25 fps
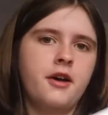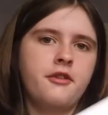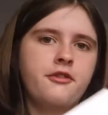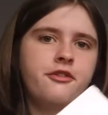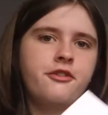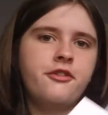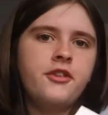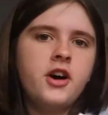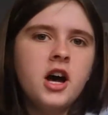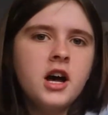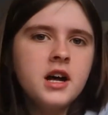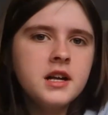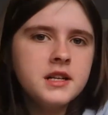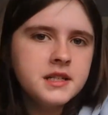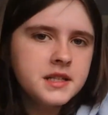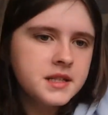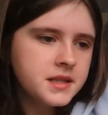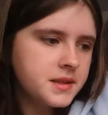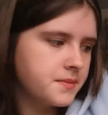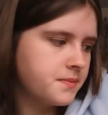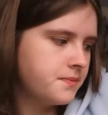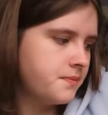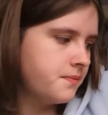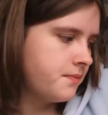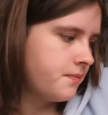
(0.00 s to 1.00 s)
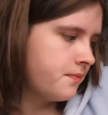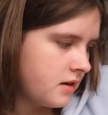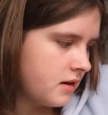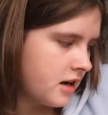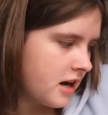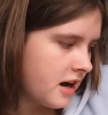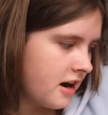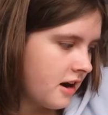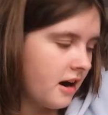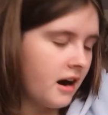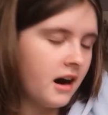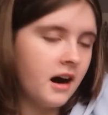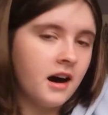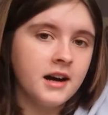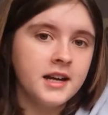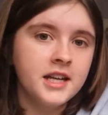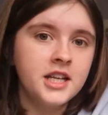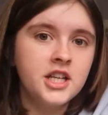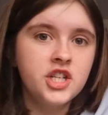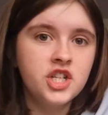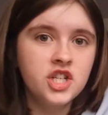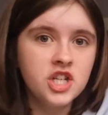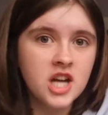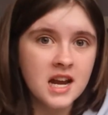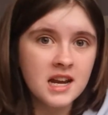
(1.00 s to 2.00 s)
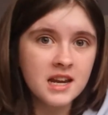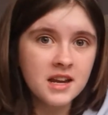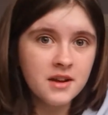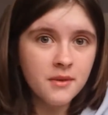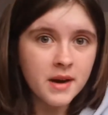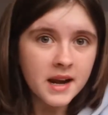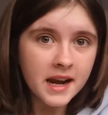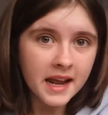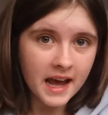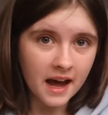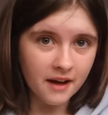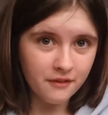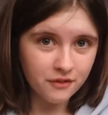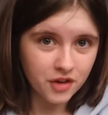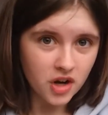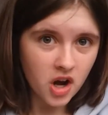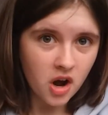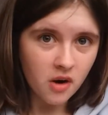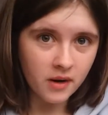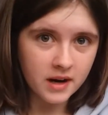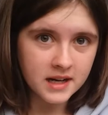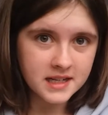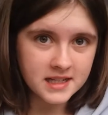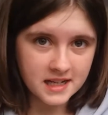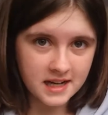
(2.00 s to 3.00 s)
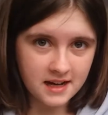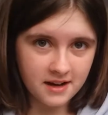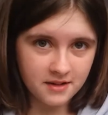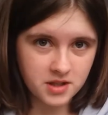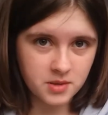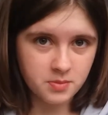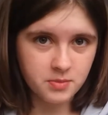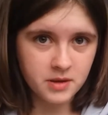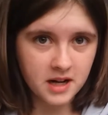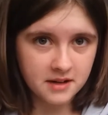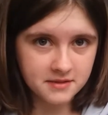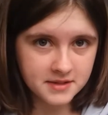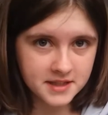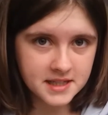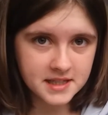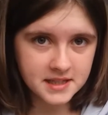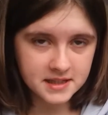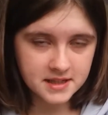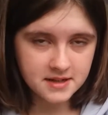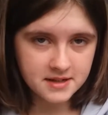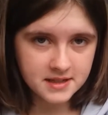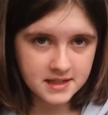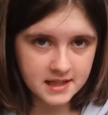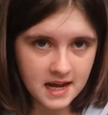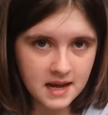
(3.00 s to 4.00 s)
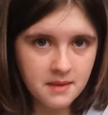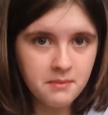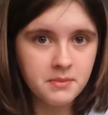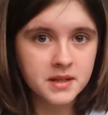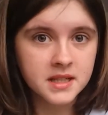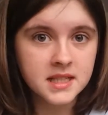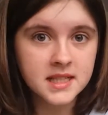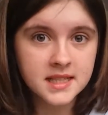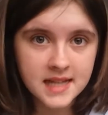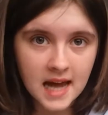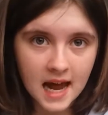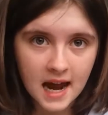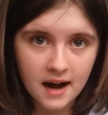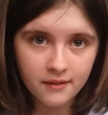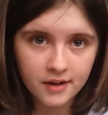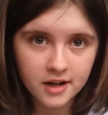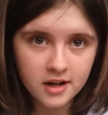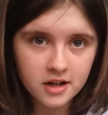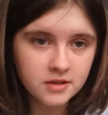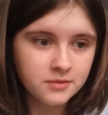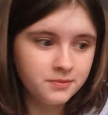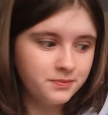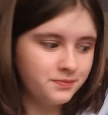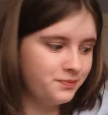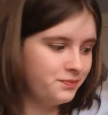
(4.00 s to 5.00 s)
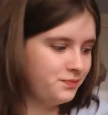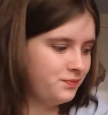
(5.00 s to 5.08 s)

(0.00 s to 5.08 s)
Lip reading: Fuzz. I genuinely have no idea how to pronounce this username, but Sarah.